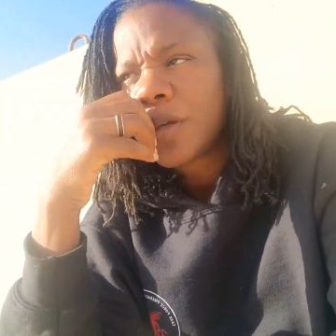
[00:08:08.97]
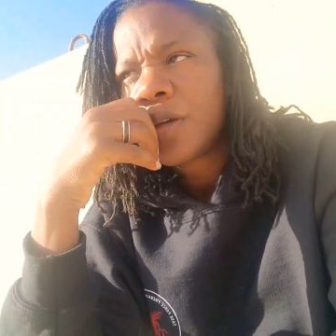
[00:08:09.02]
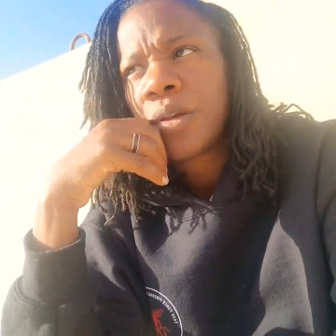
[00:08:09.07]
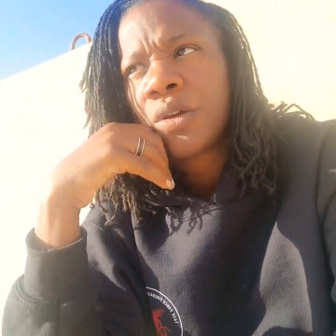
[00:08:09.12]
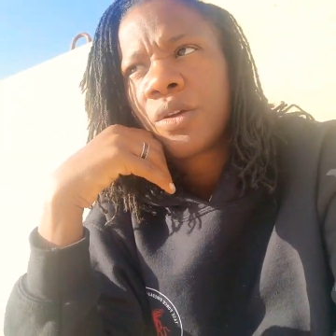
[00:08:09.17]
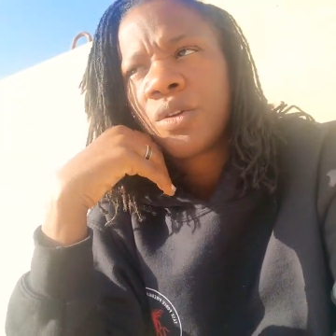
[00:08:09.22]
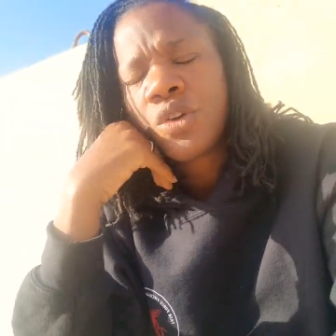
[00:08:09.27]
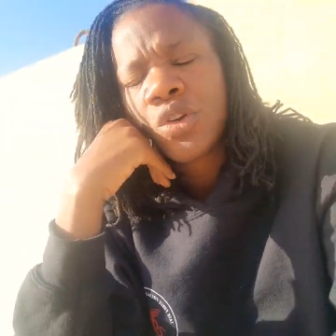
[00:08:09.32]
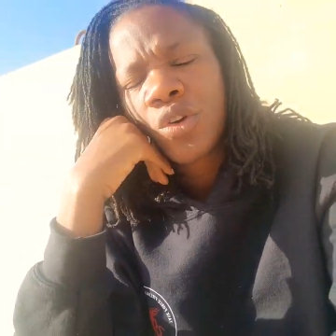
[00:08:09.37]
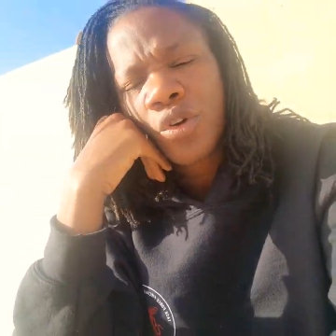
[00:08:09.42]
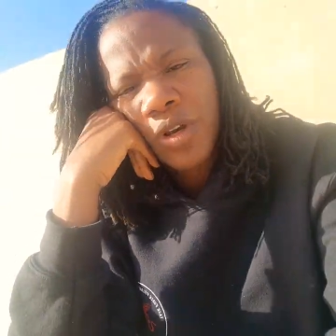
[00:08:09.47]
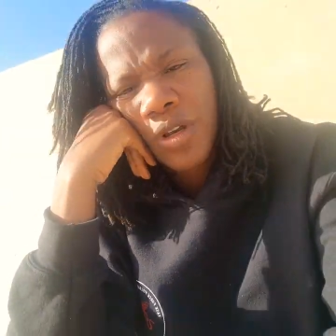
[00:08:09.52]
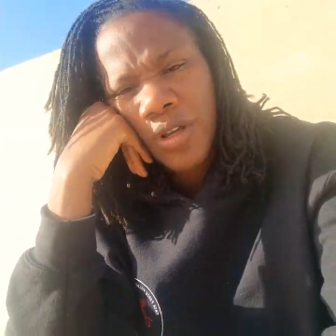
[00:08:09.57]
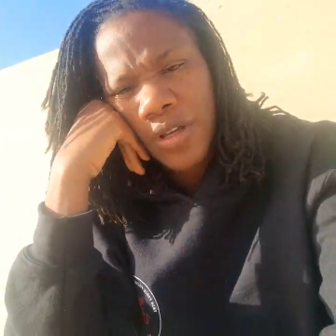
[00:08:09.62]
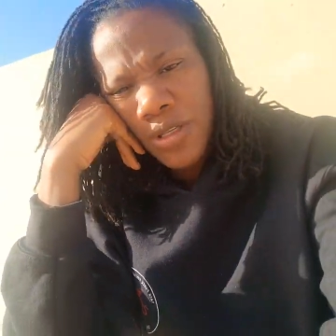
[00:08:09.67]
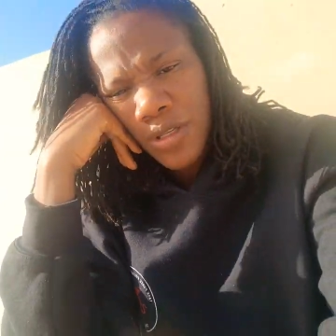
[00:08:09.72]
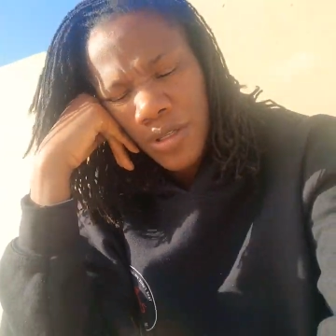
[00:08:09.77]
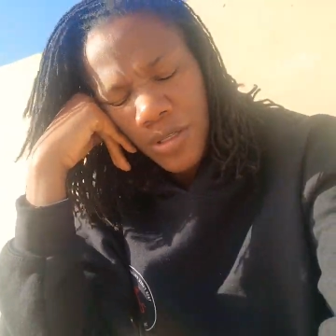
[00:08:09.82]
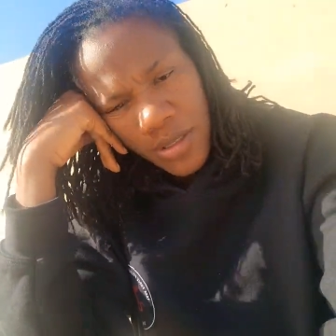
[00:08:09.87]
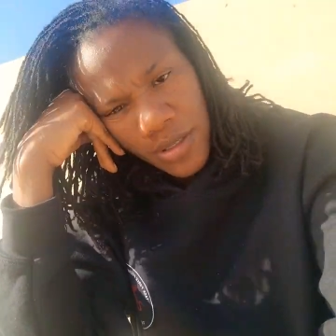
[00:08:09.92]
You know, New York
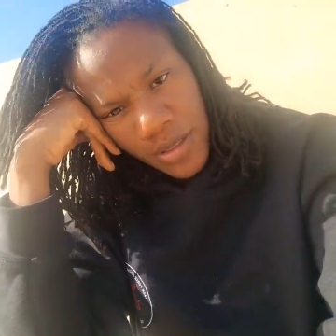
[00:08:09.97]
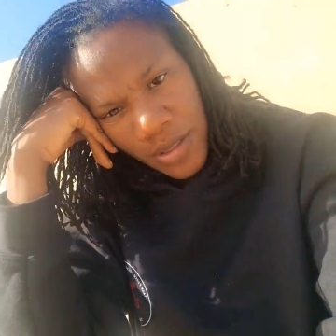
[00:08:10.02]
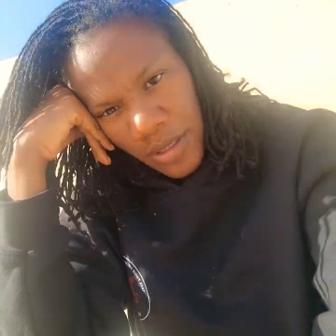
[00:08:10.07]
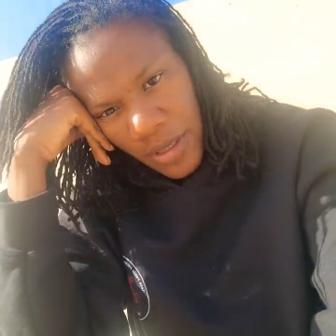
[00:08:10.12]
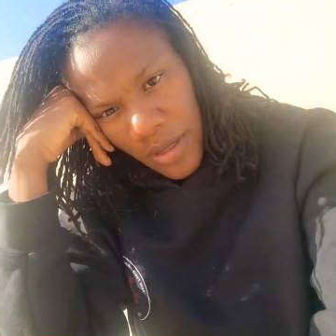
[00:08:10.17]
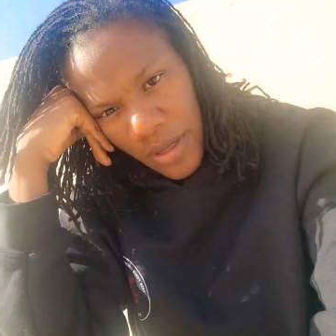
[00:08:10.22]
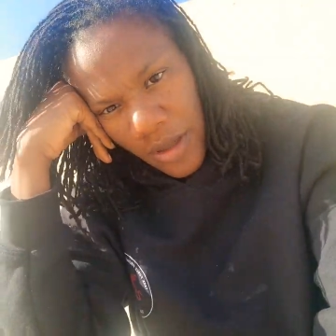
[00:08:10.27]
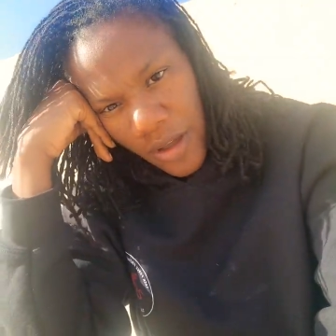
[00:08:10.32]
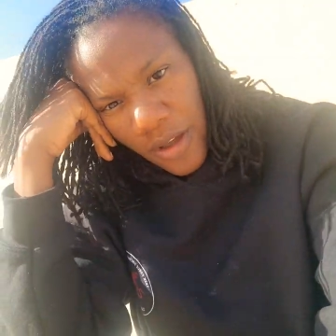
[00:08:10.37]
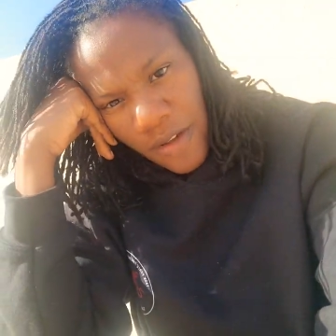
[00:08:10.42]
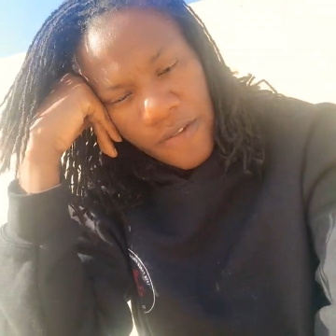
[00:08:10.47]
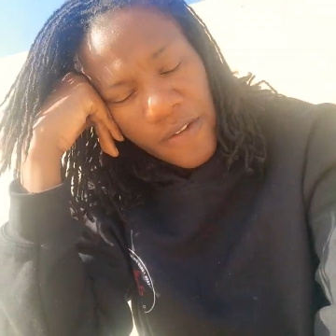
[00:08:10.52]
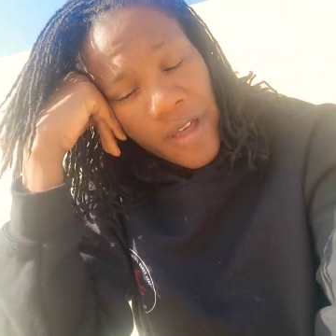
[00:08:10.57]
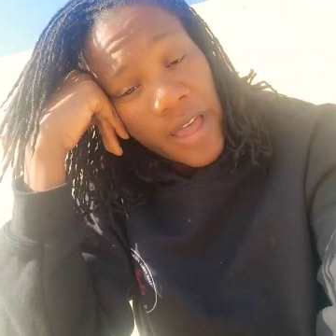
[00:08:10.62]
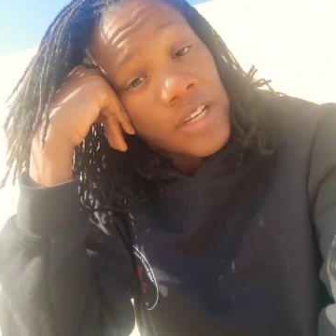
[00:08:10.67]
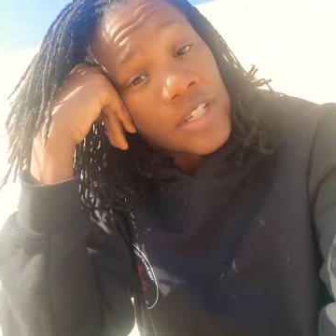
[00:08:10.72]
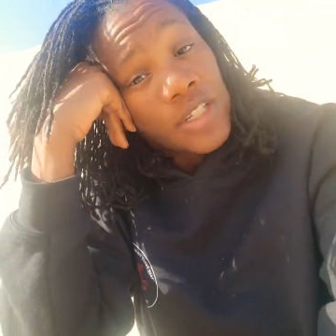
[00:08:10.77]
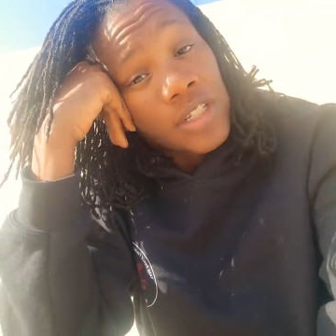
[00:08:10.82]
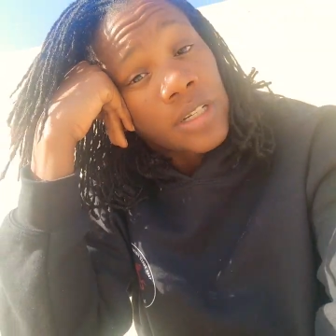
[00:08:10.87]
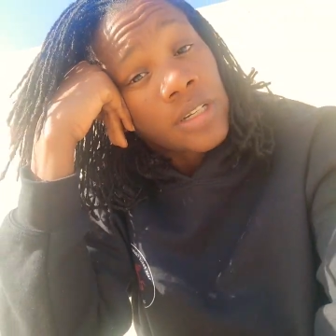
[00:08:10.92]
is a
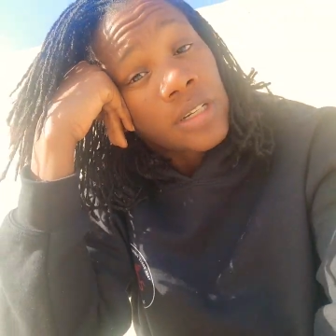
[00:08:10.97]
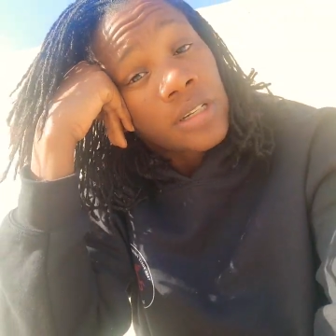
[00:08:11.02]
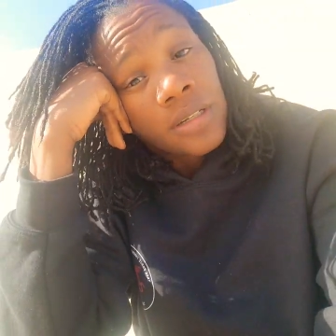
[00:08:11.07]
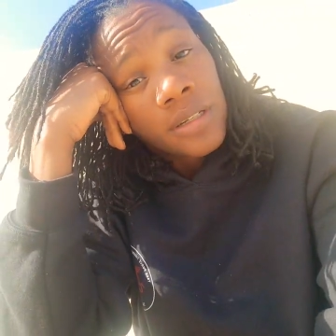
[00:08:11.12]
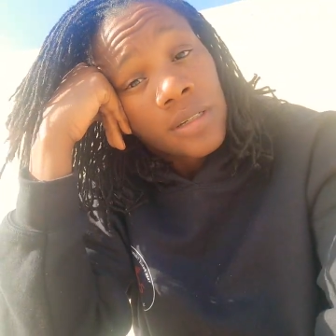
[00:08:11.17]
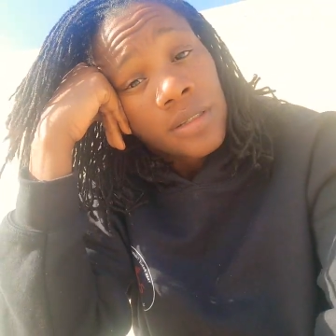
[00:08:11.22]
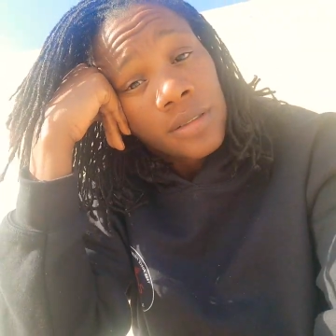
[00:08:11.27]
fashion